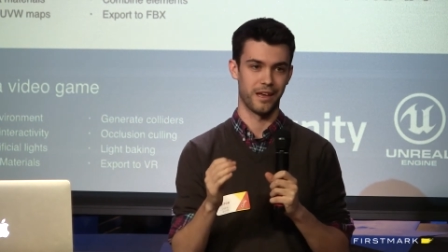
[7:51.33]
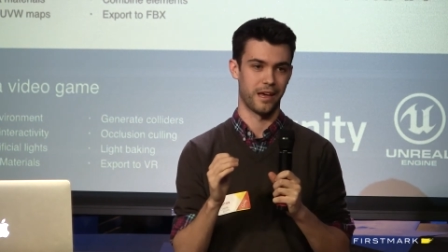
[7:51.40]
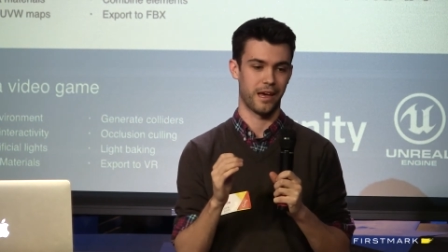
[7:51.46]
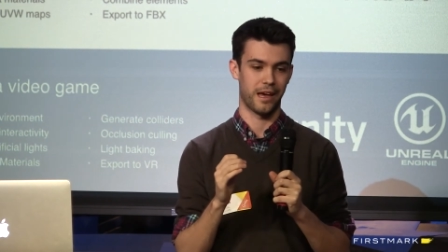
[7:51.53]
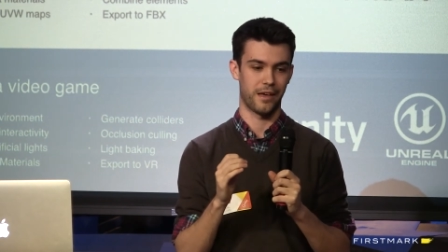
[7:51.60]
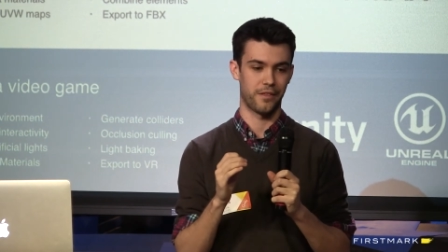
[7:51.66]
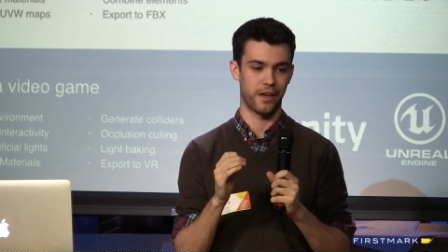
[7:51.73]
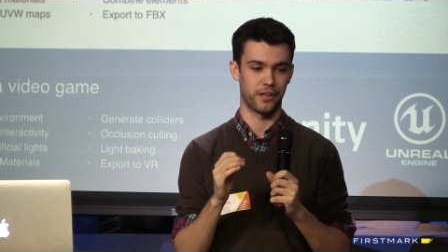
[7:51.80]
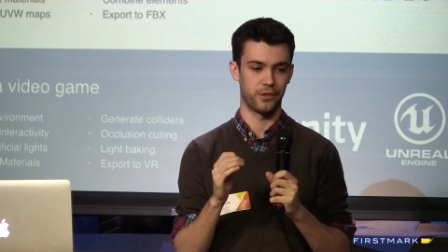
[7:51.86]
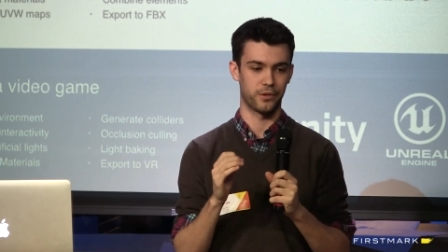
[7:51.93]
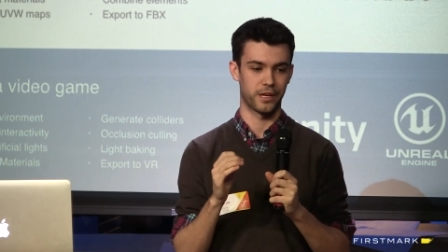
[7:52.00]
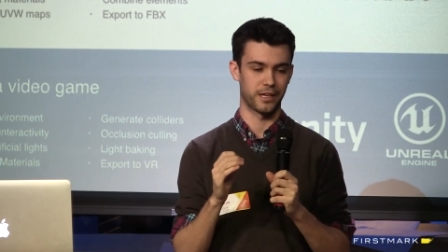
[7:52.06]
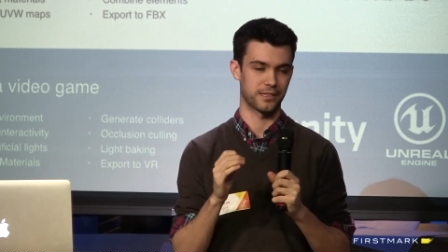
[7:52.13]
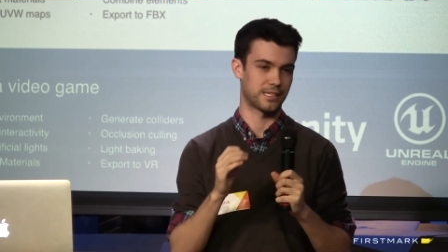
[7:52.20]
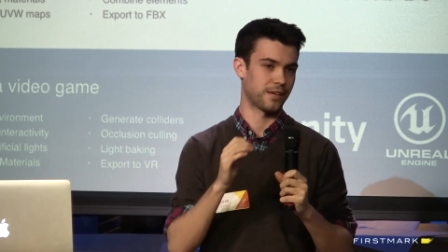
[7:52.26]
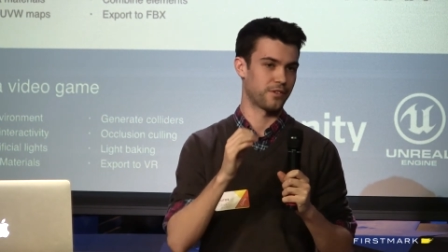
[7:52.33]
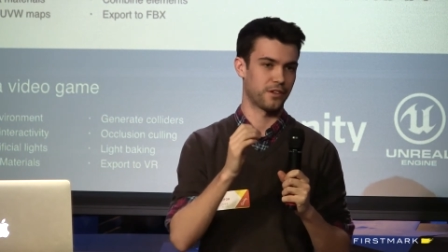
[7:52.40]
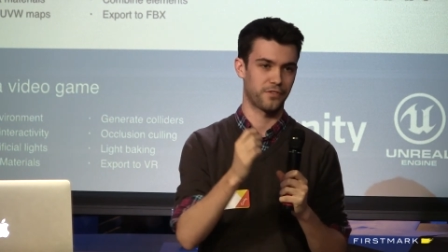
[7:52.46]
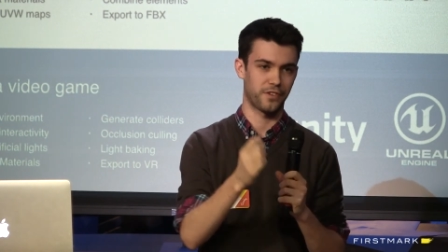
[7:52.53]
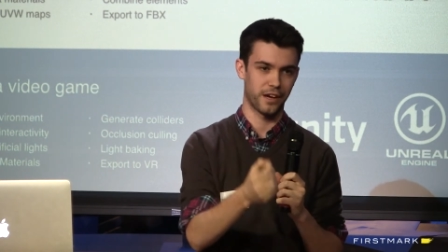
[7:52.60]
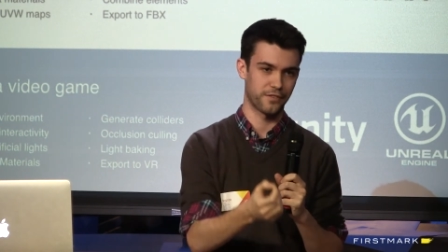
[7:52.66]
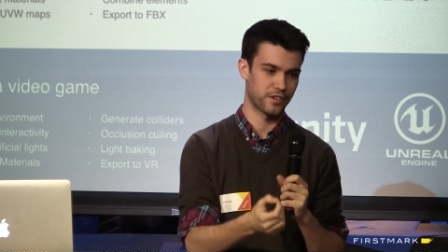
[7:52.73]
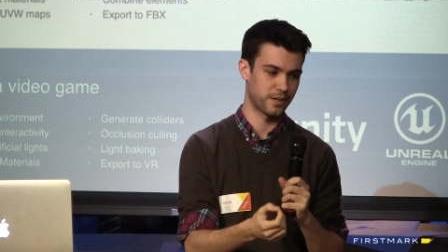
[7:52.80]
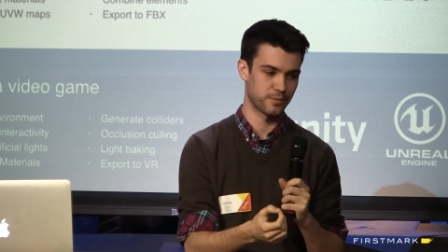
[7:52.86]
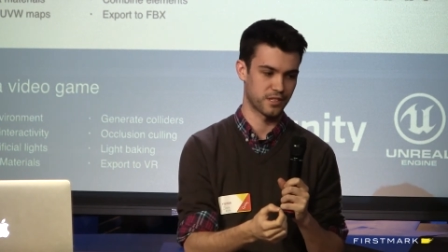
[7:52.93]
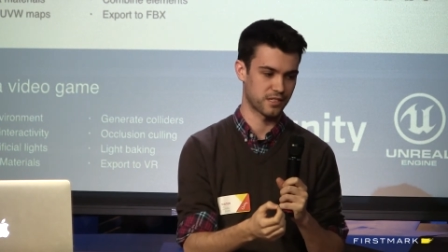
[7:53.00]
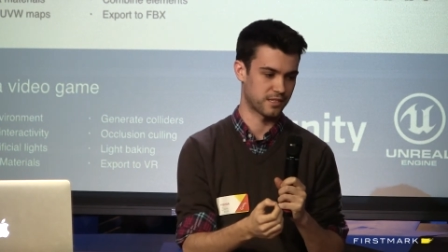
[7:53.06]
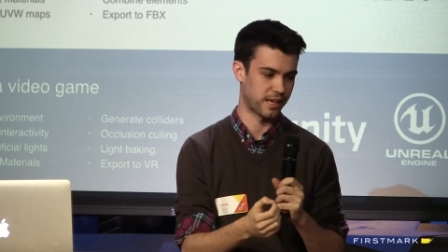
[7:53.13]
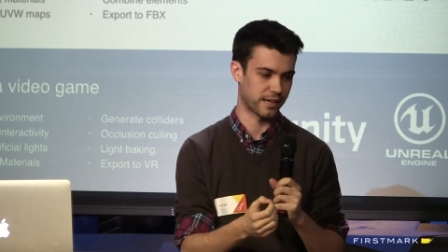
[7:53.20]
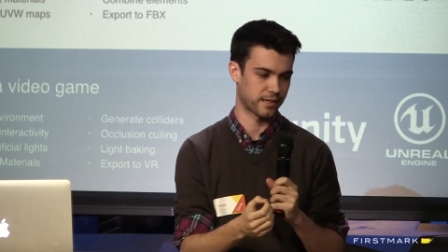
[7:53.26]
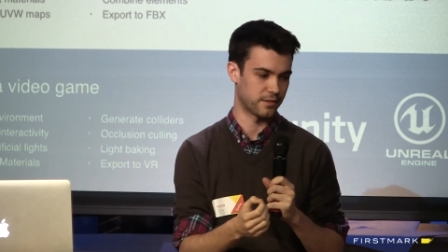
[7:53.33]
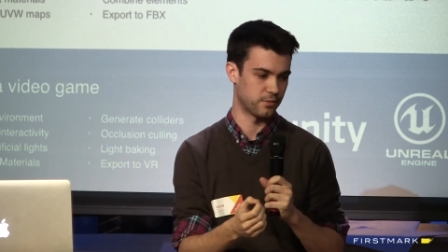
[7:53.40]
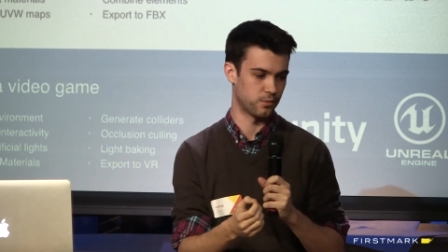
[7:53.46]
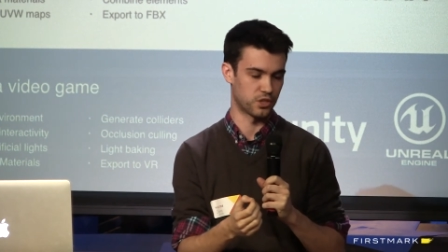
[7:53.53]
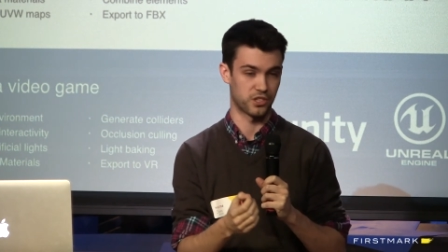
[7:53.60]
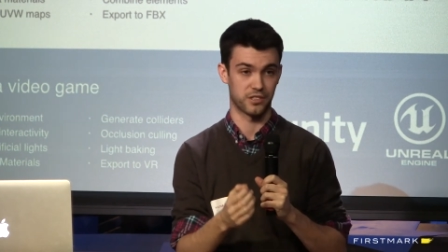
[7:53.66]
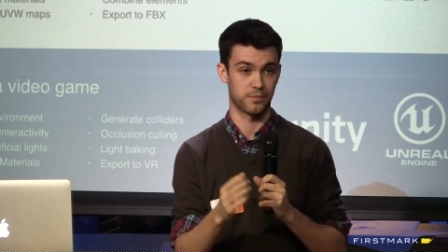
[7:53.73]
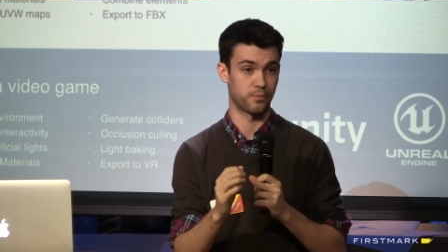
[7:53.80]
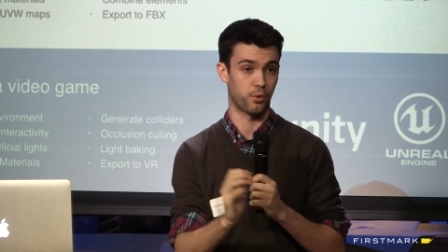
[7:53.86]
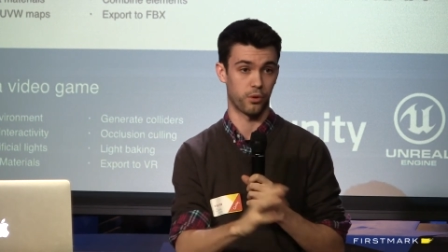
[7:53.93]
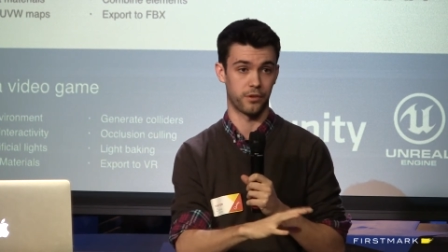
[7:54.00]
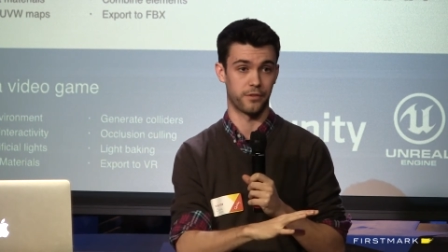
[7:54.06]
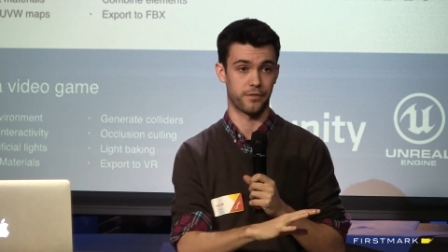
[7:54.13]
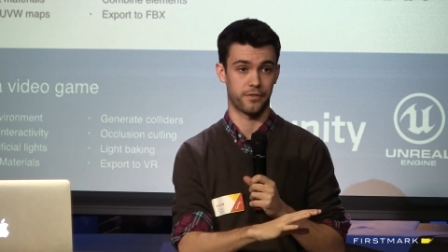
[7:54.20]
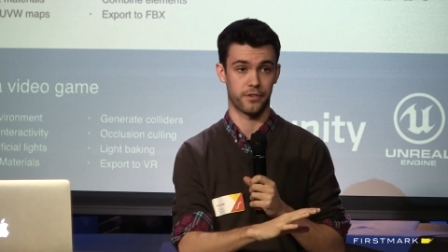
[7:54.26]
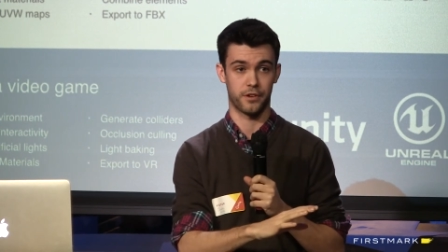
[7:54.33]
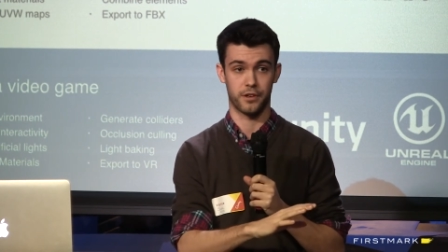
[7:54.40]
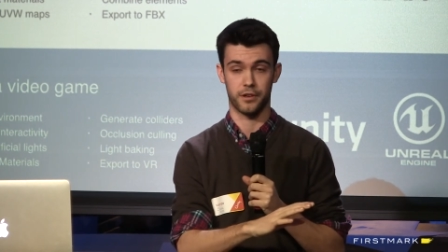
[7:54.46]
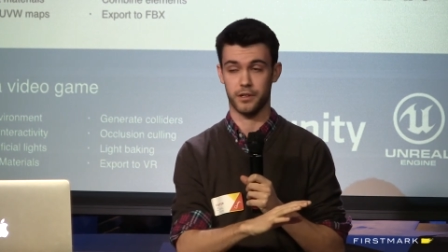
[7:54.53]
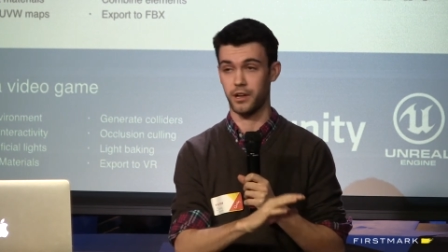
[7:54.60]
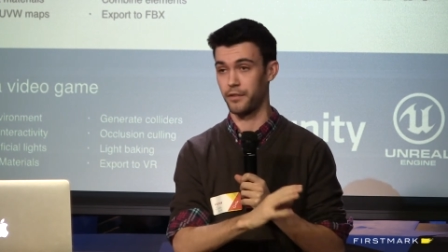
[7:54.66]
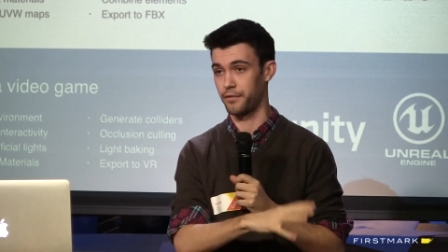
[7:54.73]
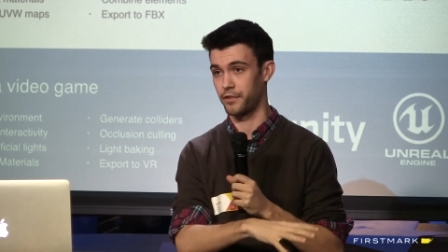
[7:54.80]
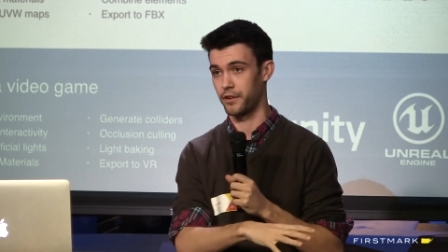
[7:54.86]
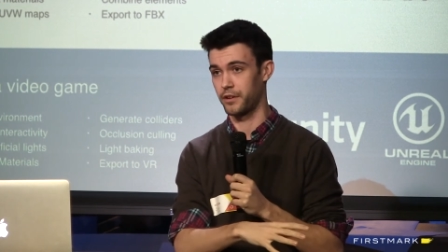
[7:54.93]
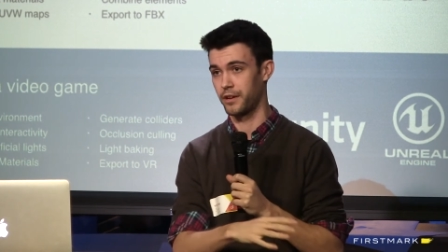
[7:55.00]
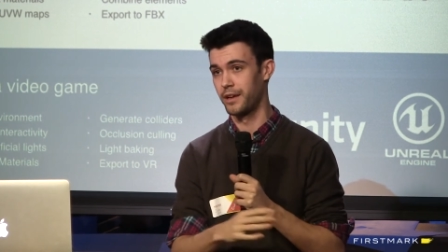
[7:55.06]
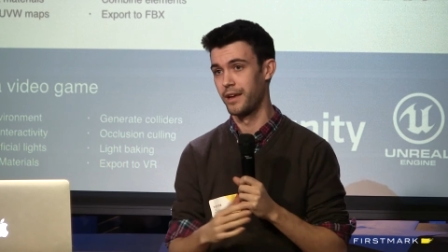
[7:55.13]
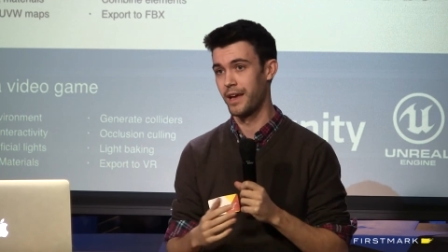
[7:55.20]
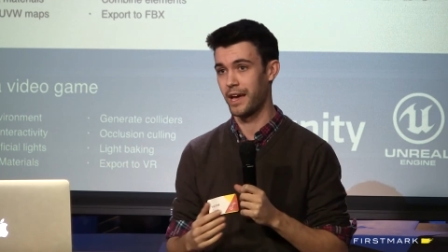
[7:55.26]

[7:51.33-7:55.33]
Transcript: and that you get 75 frames a second, which is important for comfort,